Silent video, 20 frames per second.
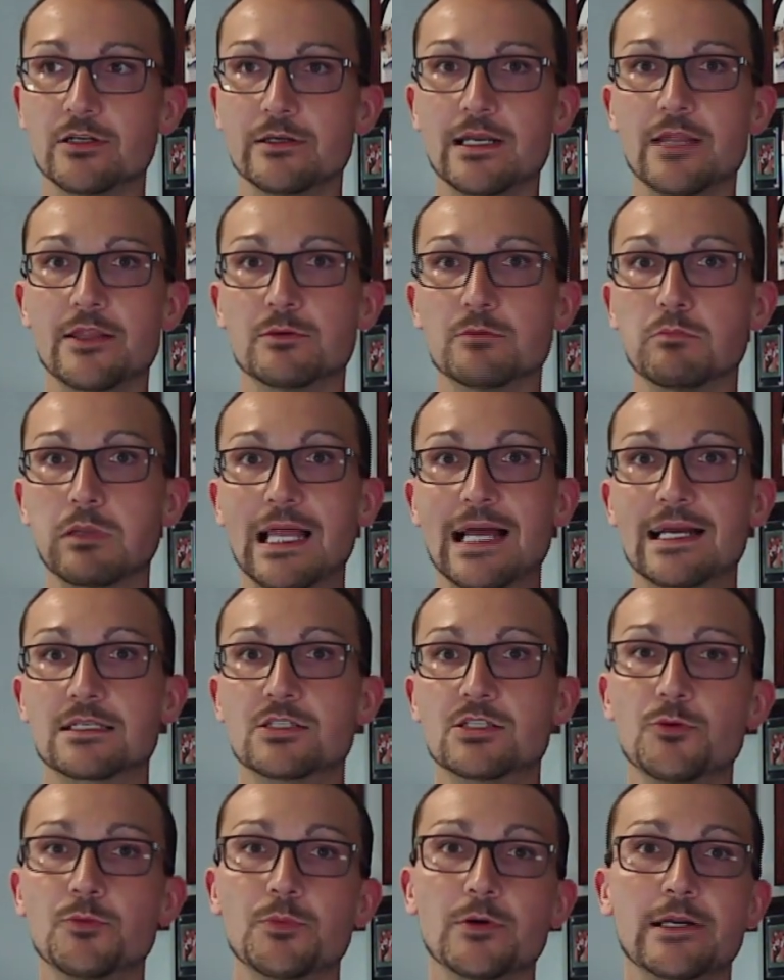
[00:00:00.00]
another Black
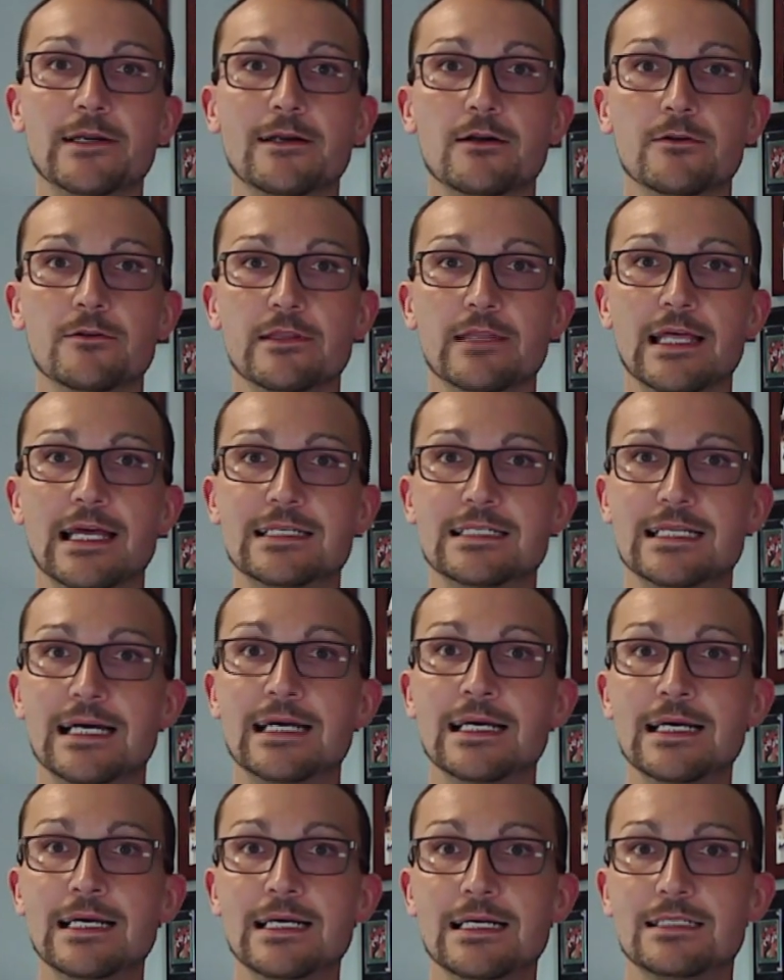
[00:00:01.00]
superhero that
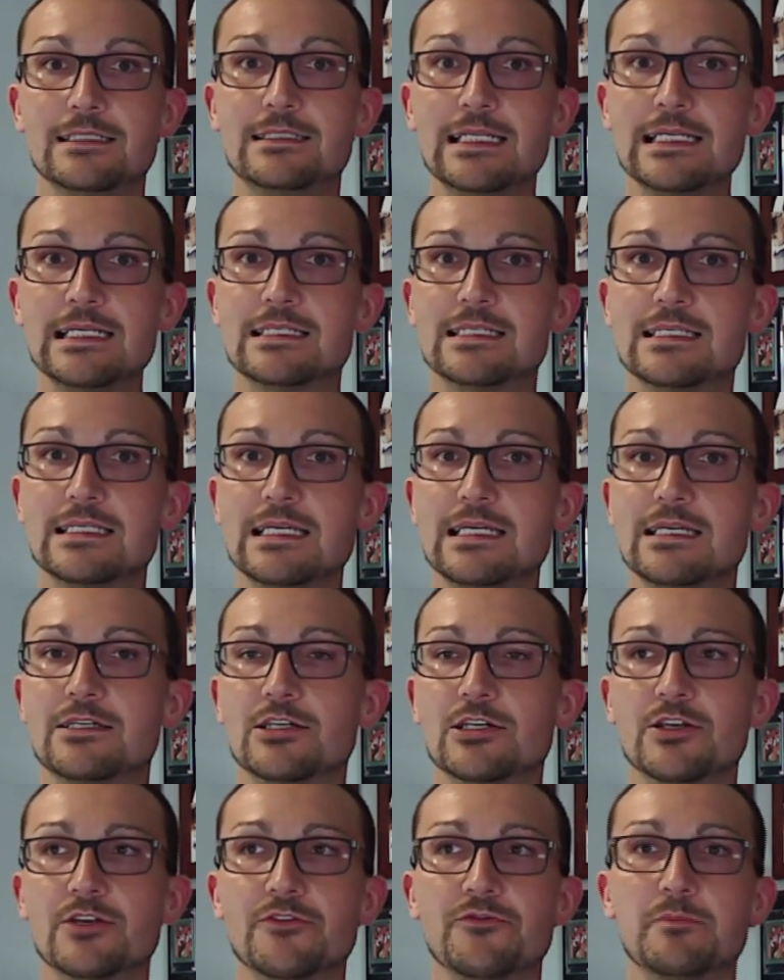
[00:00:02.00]
DC
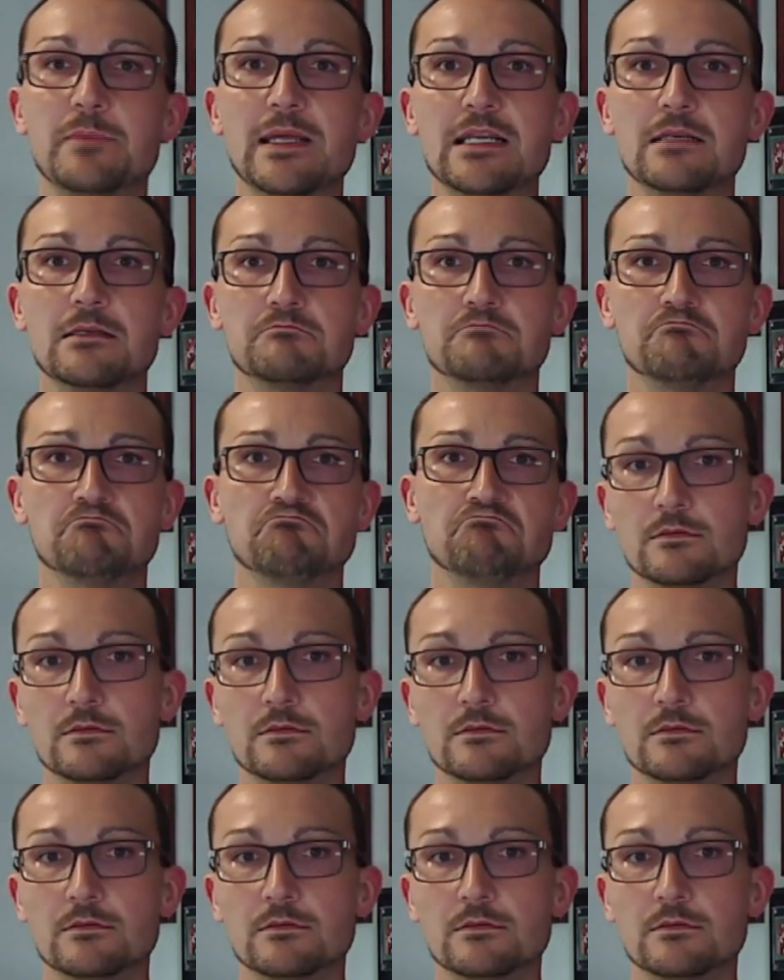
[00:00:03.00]
could have been